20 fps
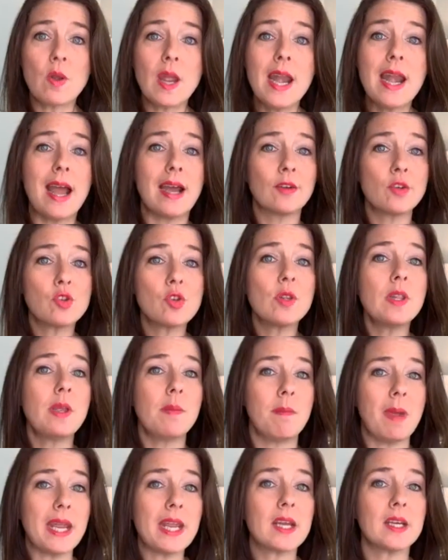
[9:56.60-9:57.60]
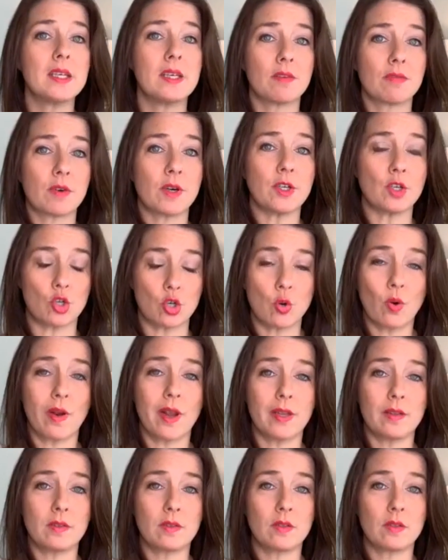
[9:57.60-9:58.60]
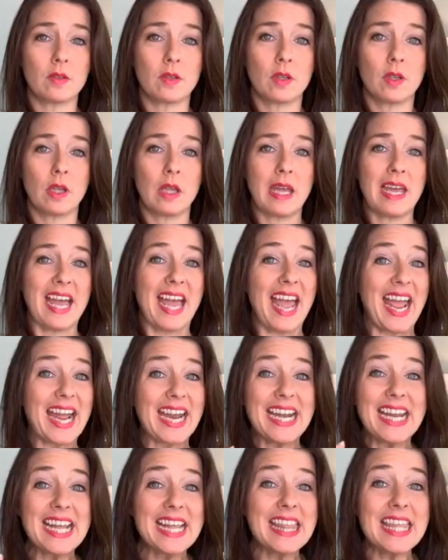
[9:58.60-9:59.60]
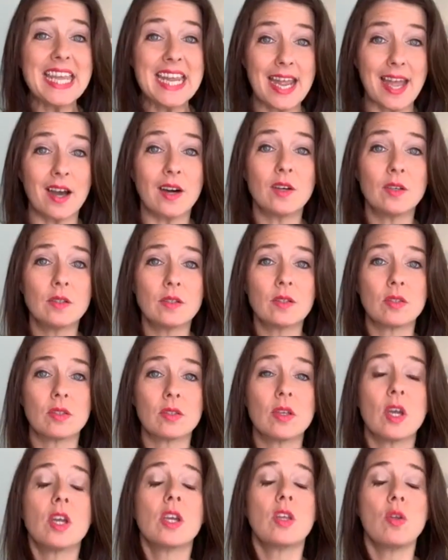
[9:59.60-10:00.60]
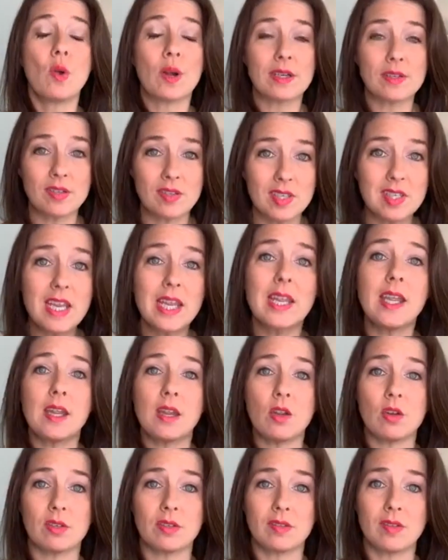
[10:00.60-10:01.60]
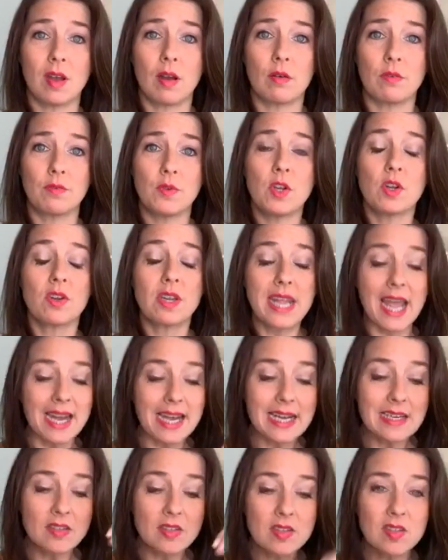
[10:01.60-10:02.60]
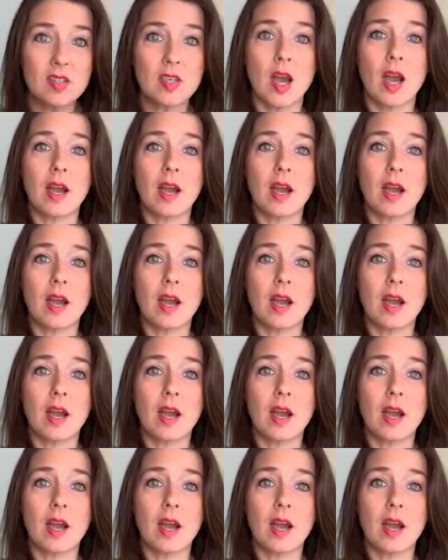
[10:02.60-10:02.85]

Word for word: you can actually make a different choice. Anything else, you are sticking yourself. You're getting